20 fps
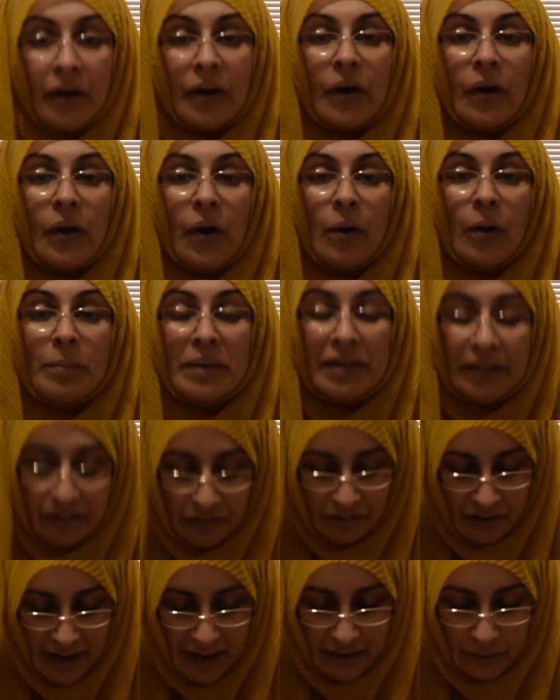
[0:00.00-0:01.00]
common
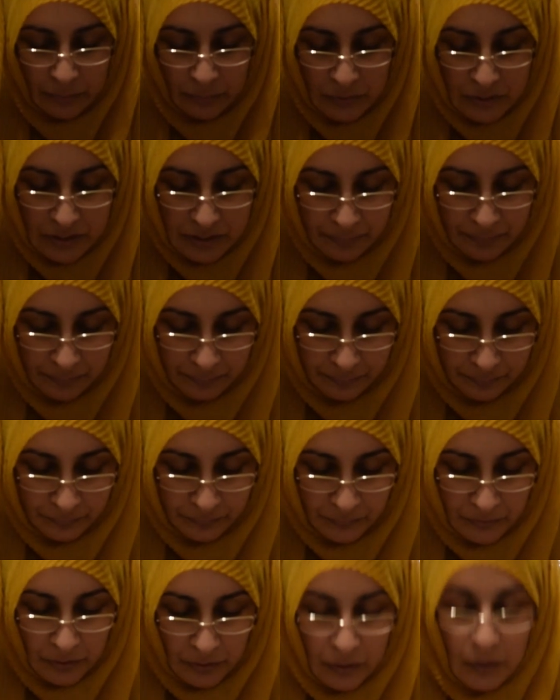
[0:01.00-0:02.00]
ground,
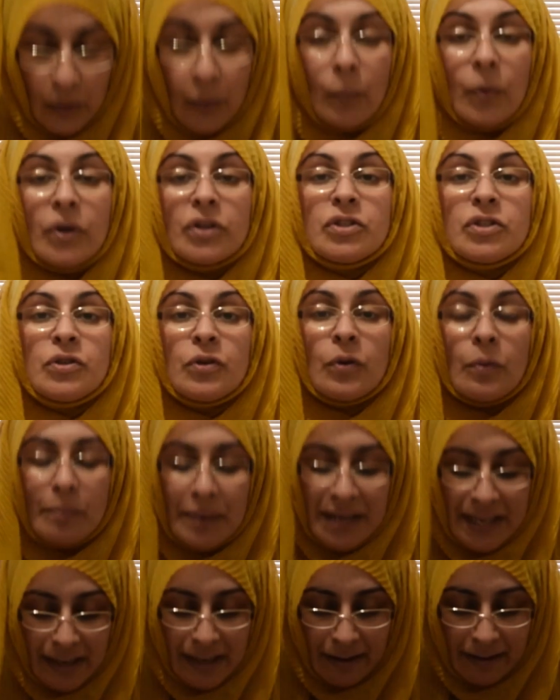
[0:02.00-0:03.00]
what's your
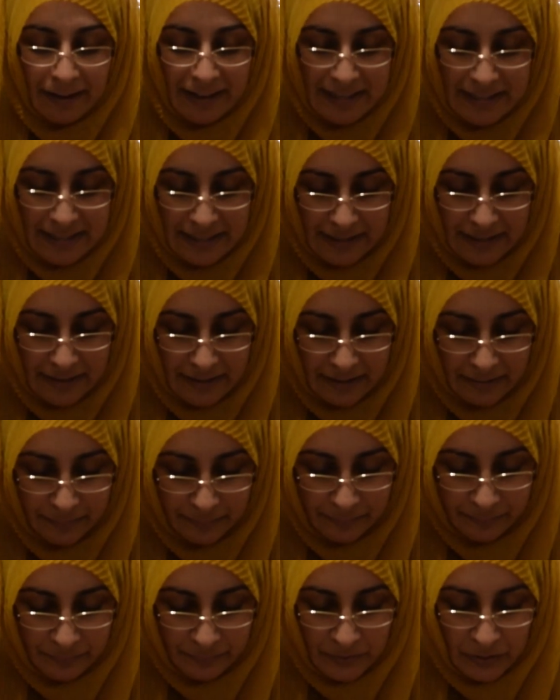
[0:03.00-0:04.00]
big idea,
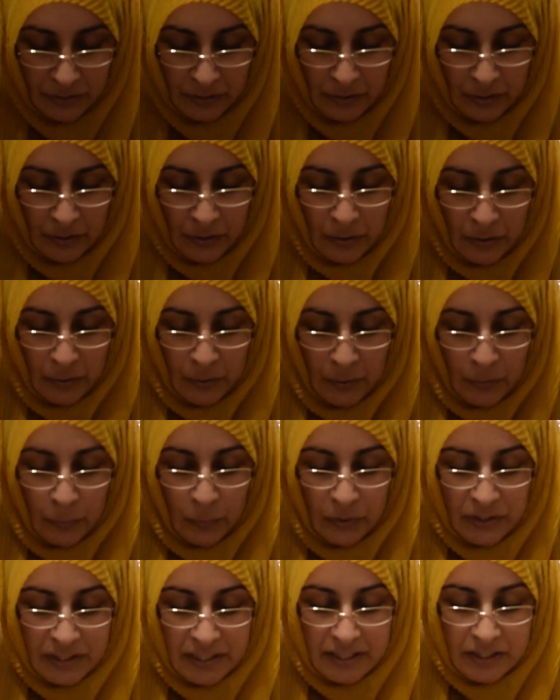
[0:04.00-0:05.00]

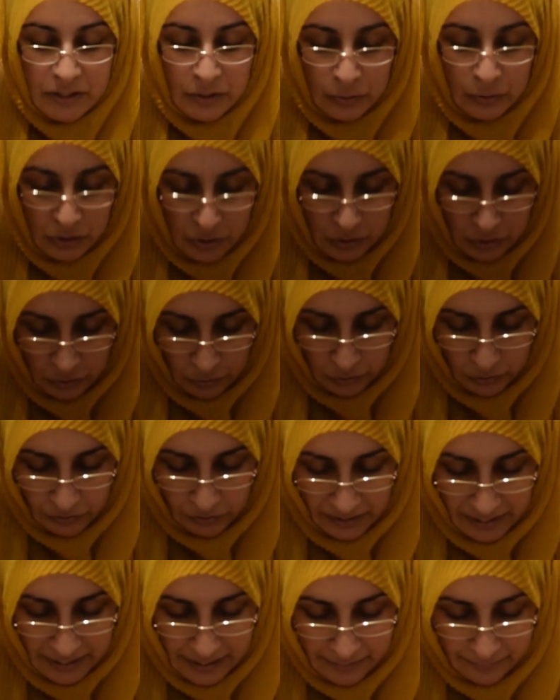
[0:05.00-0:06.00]
what is your
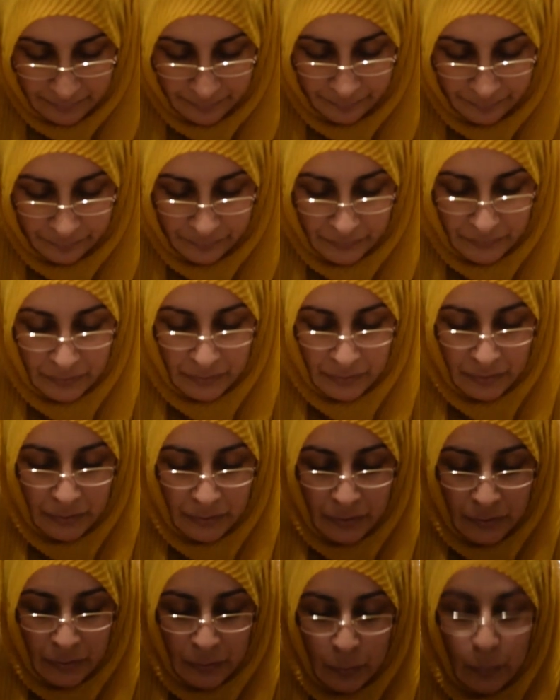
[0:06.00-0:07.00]
story,
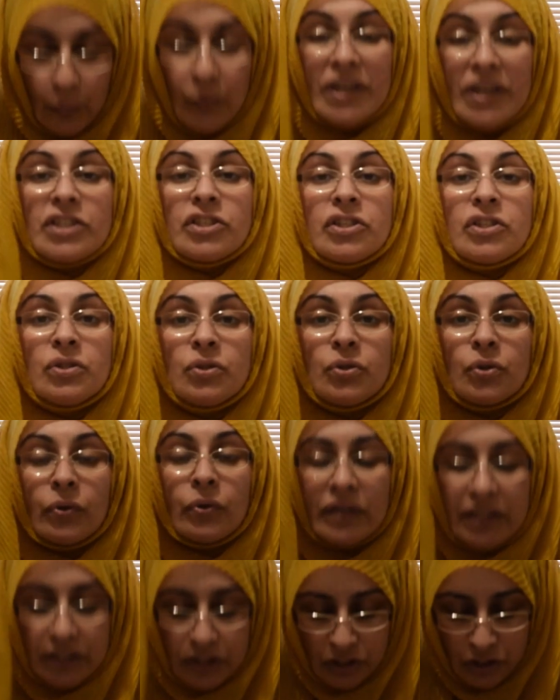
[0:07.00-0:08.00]
which
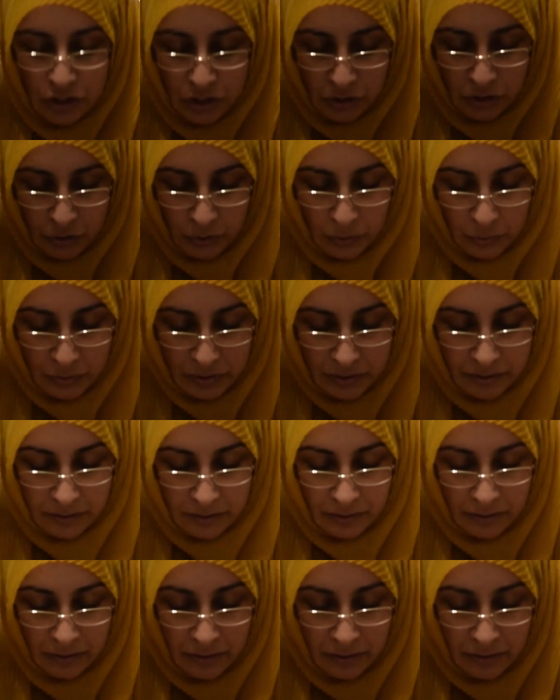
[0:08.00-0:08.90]
story to choose,